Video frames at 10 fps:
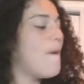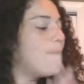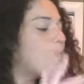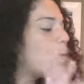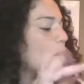
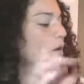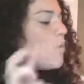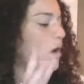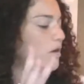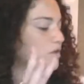Poor
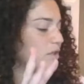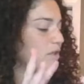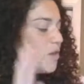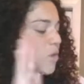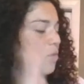
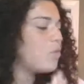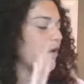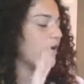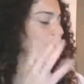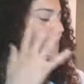Walter,
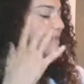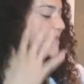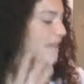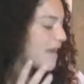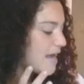worried and
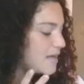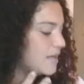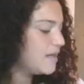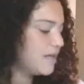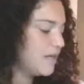sad,
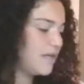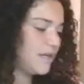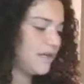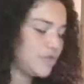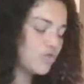
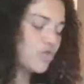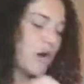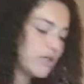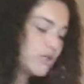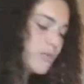he
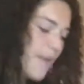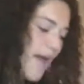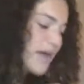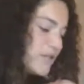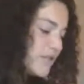trudged
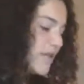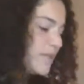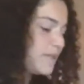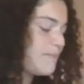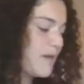back to
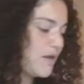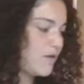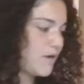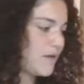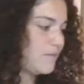his
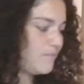bakery.